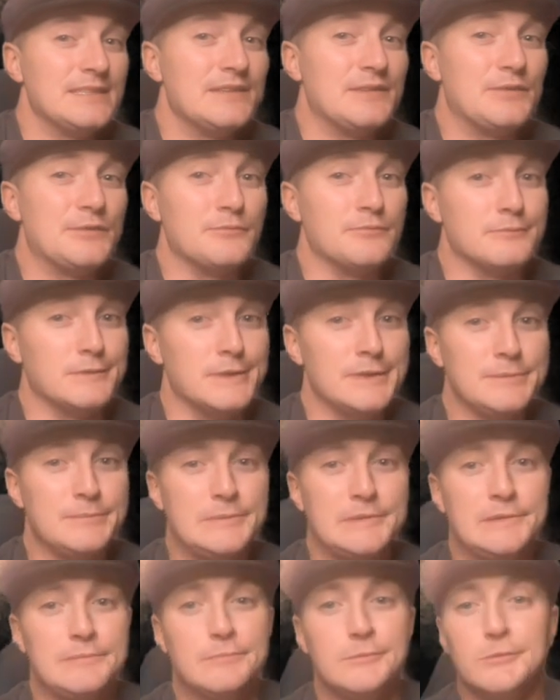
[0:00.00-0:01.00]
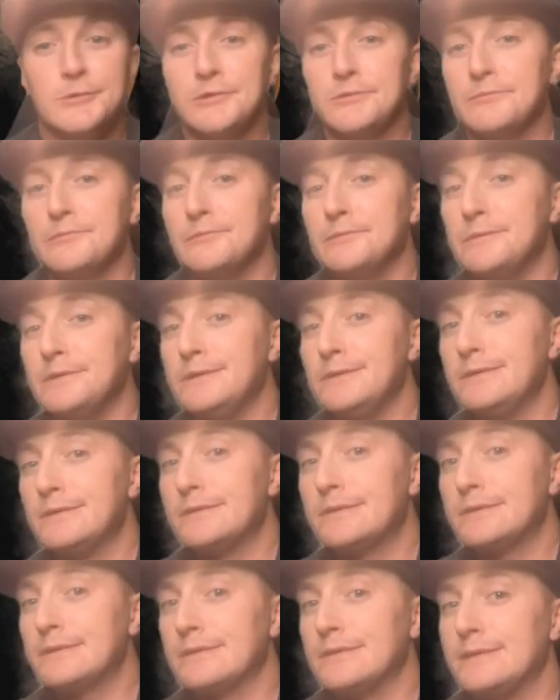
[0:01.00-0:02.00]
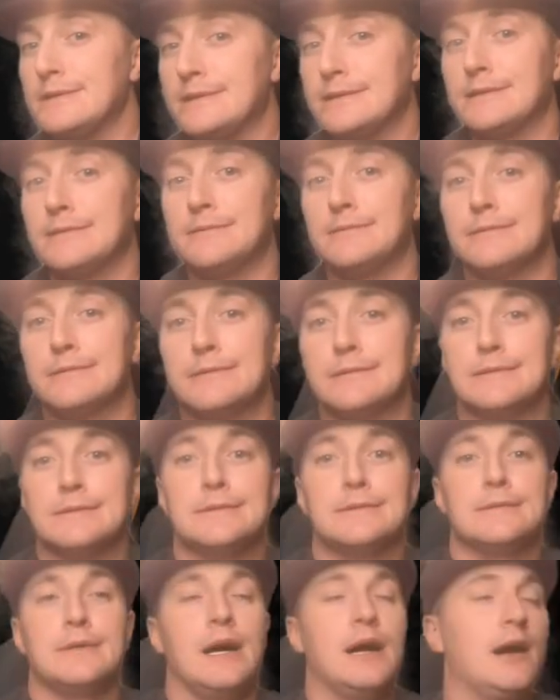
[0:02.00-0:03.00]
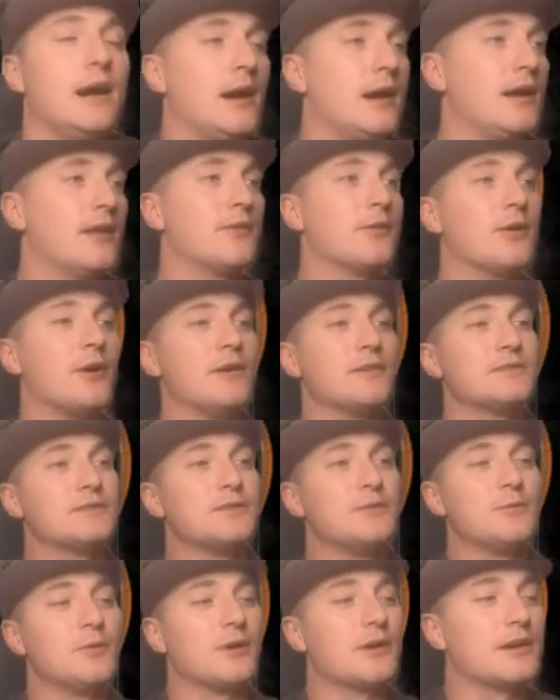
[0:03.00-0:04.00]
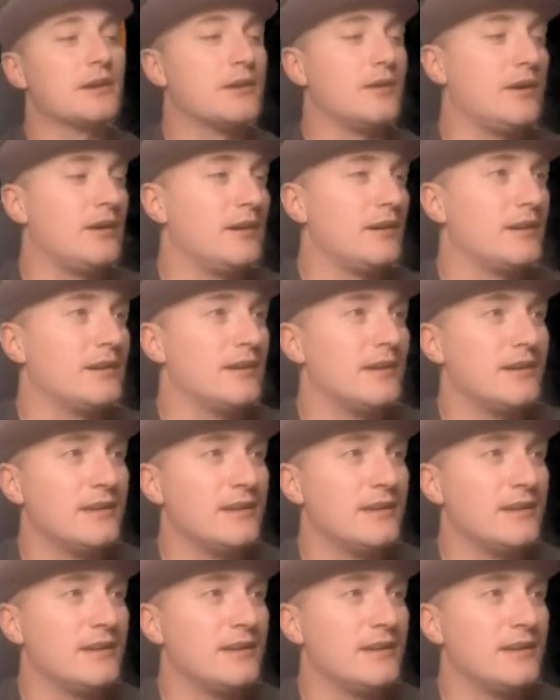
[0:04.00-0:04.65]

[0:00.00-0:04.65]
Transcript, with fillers: There might be more mints. I don't know. Uh, they're also working on